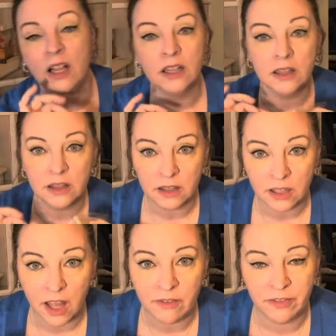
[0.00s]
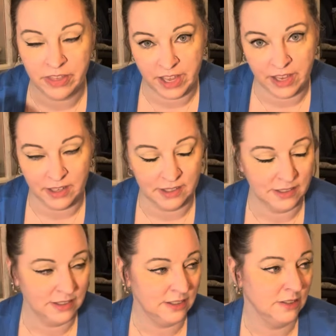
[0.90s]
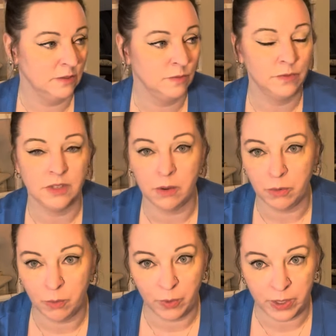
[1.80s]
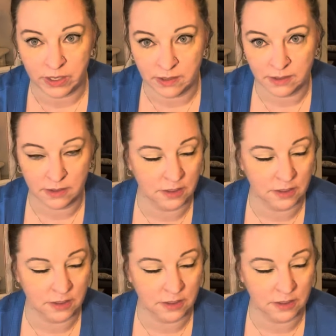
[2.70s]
Love this. Neighbor boys